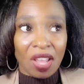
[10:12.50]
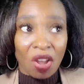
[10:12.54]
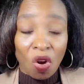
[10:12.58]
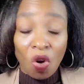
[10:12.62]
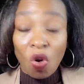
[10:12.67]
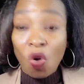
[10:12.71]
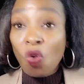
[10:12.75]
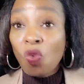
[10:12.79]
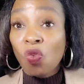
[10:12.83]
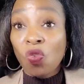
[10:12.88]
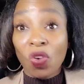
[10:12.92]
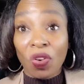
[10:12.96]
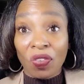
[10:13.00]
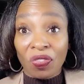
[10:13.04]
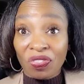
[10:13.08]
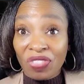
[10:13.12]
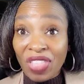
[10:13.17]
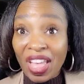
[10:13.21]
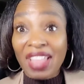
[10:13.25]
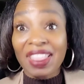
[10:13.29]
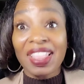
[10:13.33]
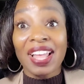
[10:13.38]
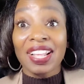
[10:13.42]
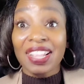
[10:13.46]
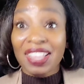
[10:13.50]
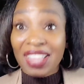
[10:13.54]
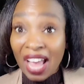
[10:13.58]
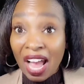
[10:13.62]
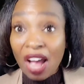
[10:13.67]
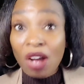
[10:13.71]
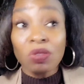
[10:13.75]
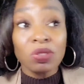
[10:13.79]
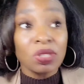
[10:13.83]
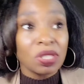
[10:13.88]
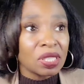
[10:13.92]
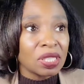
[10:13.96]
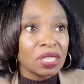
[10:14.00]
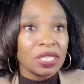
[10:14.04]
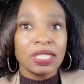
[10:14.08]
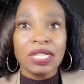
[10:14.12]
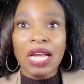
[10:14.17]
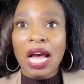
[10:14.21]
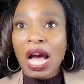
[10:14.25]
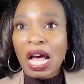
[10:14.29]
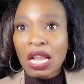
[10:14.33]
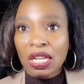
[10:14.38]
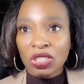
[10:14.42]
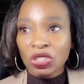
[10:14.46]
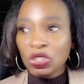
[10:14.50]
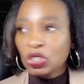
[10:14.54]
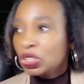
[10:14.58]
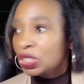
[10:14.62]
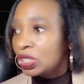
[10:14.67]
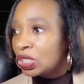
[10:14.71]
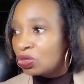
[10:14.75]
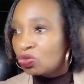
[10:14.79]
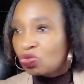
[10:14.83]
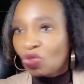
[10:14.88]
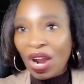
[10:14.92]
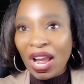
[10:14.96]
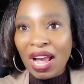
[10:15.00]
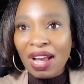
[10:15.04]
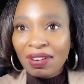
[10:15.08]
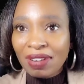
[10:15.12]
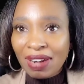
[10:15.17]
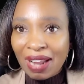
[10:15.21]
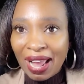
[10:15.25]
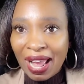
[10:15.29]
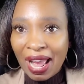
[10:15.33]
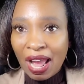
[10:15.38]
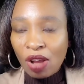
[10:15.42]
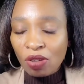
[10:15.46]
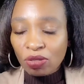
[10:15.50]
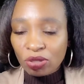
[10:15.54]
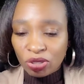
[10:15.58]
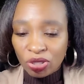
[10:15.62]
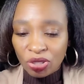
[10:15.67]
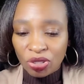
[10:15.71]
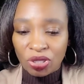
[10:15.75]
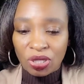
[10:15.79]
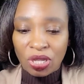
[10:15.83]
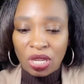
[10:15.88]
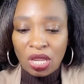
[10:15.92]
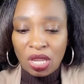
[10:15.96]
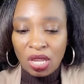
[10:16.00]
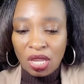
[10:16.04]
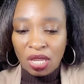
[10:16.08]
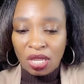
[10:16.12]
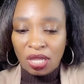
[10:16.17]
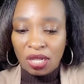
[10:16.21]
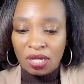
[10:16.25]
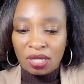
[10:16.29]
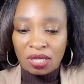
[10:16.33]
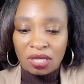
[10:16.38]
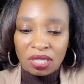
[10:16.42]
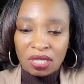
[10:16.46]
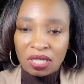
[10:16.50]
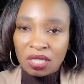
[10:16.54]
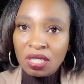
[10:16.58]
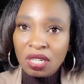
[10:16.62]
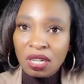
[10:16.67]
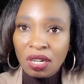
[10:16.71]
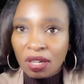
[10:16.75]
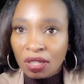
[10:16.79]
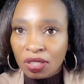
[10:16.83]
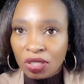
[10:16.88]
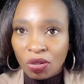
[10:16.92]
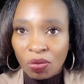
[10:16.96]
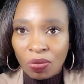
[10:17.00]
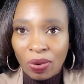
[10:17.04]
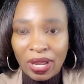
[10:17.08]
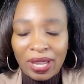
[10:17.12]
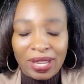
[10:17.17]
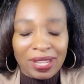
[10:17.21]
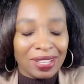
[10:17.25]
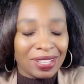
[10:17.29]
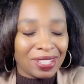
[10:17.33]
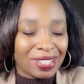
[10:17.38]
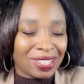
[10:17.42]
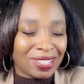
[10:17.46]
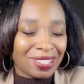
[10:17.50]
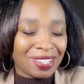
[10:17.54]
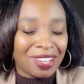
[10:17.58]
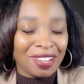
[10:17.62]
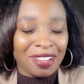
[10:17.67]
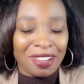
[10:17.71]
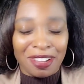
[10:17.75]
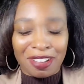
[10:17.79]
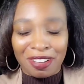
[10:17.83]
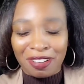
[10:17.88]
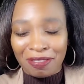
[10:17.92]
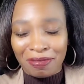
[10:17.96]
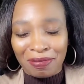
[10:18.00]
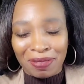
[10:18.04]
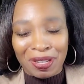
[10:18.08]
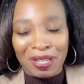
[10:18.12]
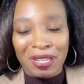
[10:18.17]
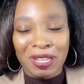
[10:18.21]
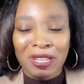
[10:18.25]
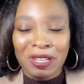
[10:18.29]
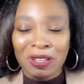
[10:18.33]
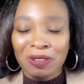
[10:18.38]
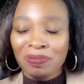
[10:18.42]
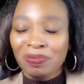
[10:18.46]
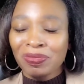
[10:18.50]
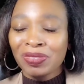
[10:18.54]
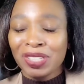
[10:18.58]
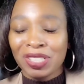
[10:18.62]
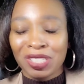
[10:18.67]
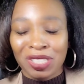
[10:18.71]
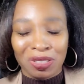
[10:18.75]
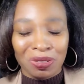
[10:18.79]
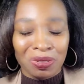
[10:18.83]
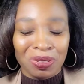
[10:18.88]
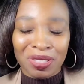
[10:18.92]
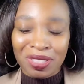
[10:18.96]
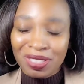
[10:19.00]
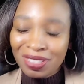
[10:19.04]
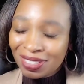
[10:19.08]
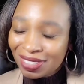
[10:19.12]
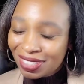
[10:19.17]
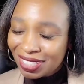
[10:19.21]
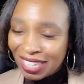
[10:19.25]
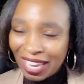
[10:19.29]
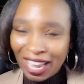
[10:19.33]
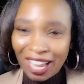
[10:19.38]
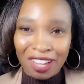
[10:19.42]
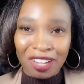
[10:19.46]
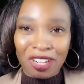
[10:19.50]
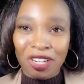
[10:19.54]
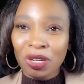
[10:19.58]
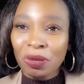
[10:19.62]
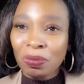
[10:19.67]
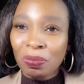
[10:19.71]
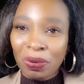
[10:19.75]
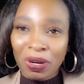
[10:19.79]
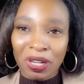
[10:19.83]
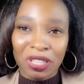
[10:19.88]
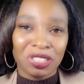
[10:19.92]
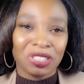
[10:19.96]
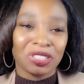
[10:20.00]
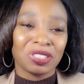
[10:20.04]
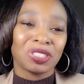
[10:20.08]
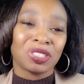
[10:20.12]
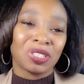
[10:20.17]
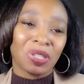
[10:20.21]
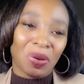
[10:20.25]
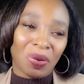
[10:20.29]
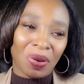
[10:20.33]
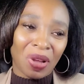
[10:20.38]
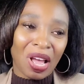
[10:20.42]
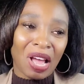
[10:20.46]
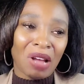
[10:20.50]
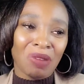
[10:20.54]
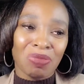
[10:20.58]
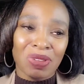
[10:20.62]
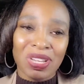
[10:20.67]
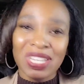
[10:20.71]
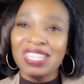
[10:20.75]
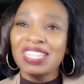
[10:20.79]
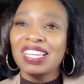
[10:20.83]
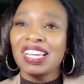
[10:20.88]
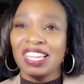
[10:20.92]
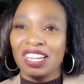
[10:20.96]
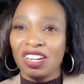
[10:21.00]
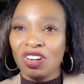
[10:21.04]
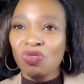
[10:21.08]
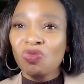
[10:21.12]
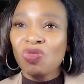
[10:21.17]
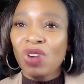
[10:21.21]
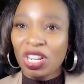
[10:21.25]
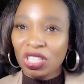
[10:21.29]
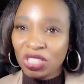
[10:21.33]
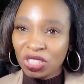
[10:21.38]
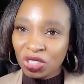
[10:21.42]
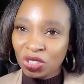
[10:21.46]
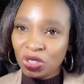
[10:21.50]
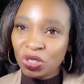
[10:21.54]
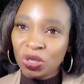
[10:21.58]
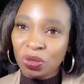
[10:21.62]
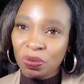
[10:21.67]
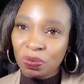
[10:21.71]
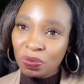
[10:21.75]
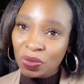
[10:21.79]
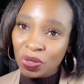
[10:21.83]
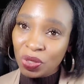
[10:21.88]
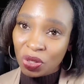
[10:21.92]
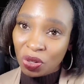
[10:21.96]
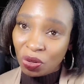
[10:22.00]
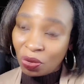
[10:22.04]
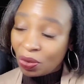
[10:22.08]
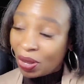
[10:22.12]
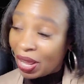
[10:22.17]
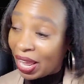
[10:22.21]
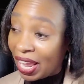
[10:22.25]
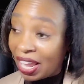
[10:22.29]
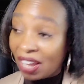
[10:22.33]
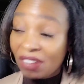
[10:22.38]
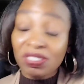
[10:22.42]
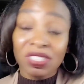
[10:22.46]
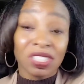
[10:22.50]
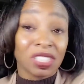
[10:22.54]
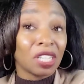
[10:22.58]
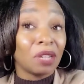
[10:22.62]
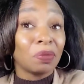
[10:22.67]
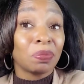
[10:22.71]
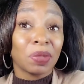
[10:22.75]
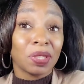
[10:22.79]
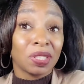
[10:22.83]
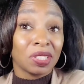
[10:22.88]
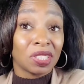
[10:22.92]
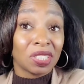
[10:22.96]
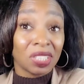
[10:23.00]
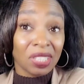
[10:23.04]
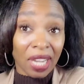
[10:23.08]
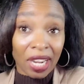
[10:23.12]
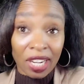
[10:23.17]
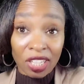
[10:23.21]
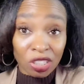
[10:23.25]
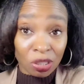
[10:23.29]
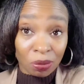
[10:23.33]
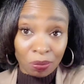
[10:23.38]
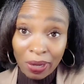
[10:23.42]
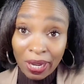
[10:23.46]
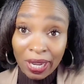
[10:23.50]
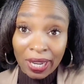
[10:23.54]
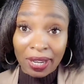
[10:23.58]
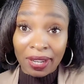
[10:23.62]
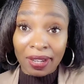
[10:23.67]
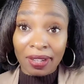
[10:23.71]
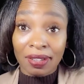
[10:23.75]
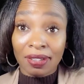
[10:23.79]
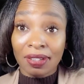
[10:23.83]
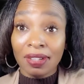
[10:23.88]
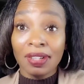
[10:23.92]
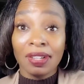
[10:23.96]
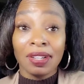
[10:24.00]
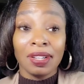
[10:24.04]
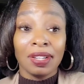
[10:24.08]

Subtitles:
over like thousands of dollars just around the house, just tucked away and stuff. But she was a child of depression, so we get it why she used to, you know, have something stashed back